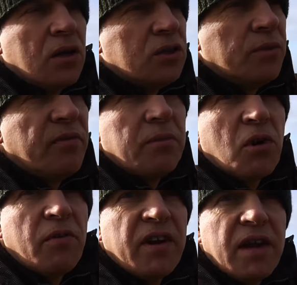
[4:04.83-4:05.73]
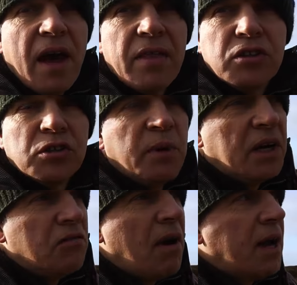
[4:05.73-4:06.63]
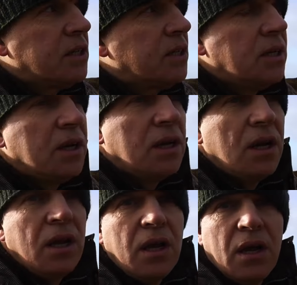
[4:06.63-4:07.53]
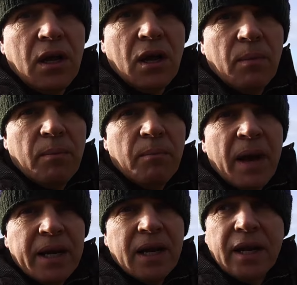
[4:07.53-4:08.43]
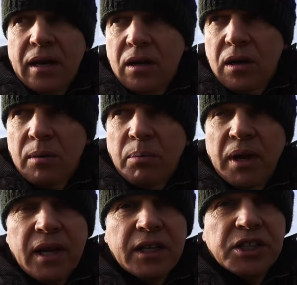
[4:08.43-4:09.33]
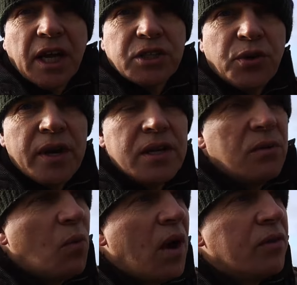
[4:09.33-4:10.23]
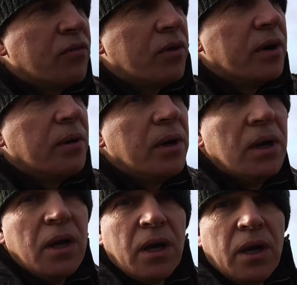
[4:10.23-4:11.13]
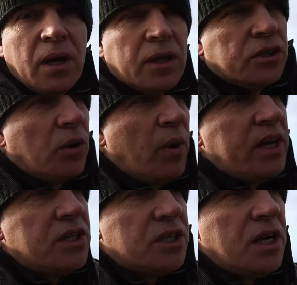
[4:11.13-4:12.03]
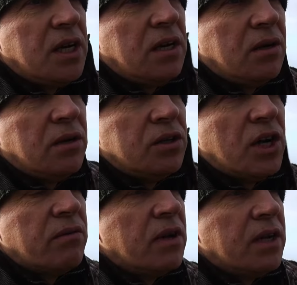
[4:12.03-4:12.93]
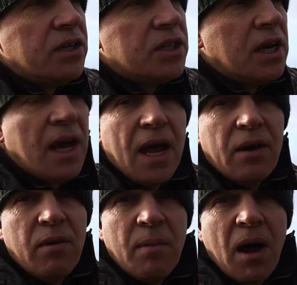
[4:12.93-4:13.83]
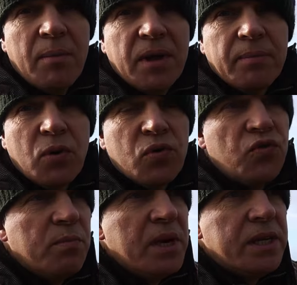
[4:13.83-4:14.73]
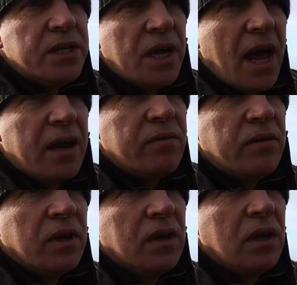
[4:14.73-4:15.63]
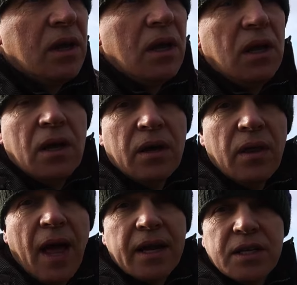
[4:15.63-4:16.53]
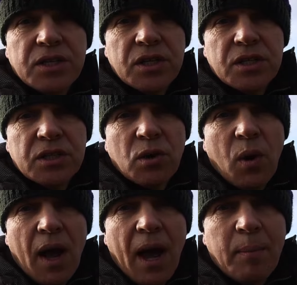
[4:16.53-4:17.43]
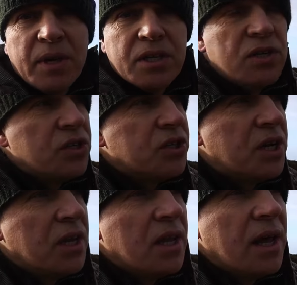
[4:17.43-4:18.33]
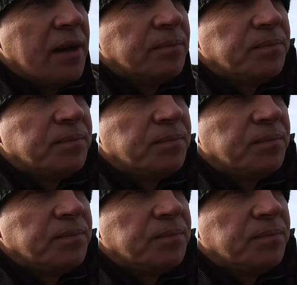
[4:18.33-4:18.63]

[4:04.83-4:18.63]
Some of them covered in heather, some in grass. Mainly completely saturated and wet through. So when you see, generally you see a hare, it might be 100 metres ahead of you. And at that distance, it's quite happy to just sit there.